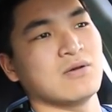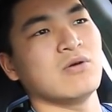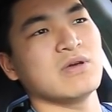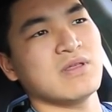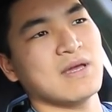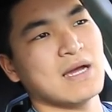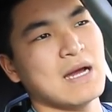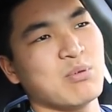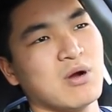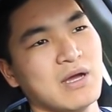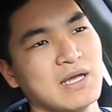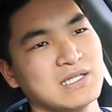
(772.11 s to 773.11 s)
The only thing I
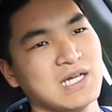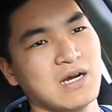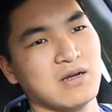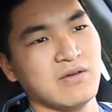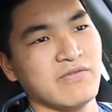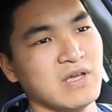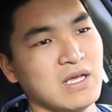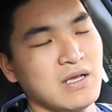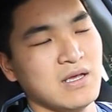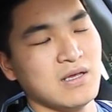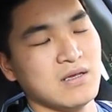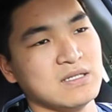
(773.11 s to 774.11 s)
probably get tired of
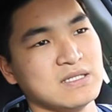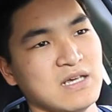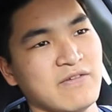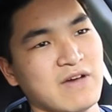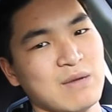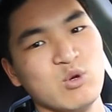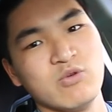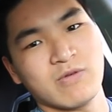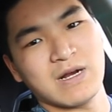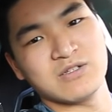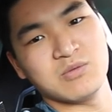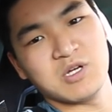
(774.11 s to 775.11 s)
is if I move
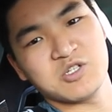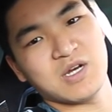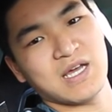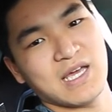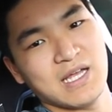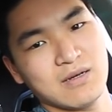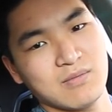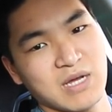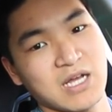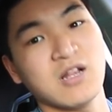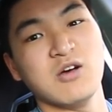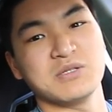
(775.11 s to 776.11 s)
around too much and I get
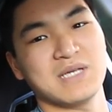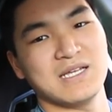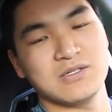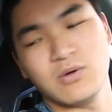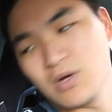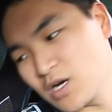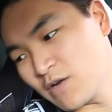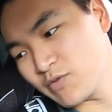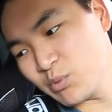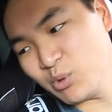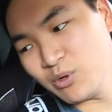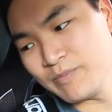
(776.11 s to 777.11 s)
my clothes get too
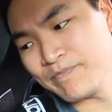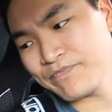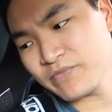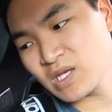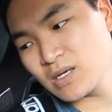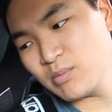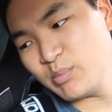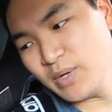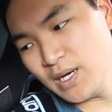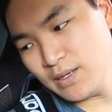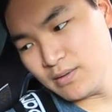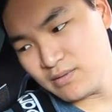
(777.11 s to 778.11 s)
uncomfortable.
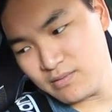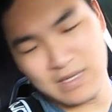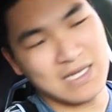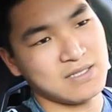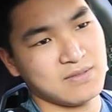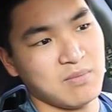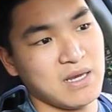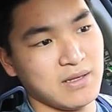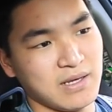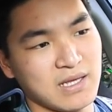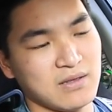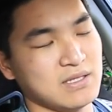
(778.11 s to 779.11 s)
But that's
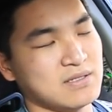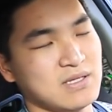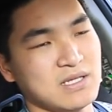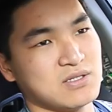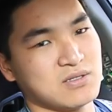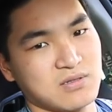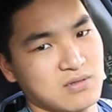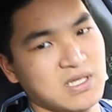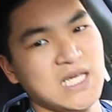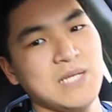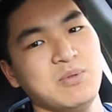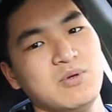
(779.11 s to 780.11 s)
mainly it. These seats
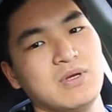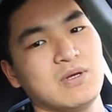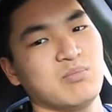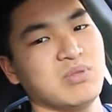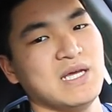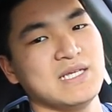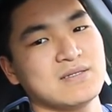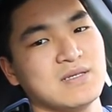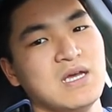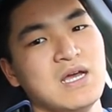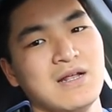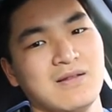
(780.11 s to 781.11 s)
keep you in place
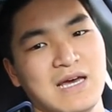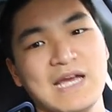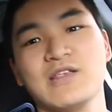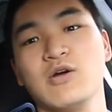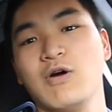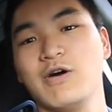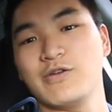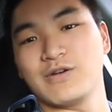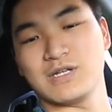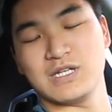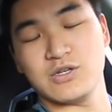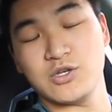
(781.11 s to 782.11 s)
like no
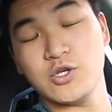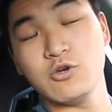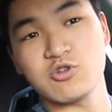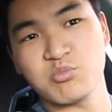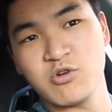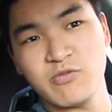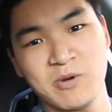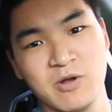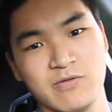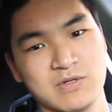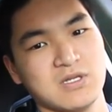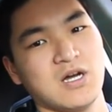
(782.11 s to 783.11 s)
other. Huge improvement
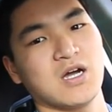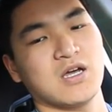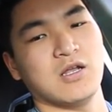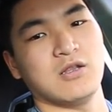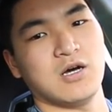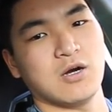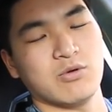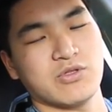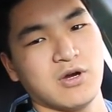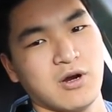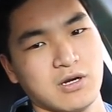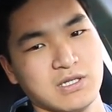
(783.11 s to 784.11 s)
over stock along with
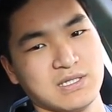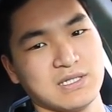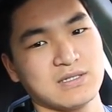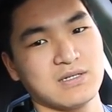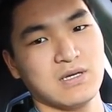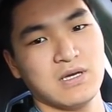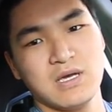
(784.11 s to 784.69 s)
the harnesses.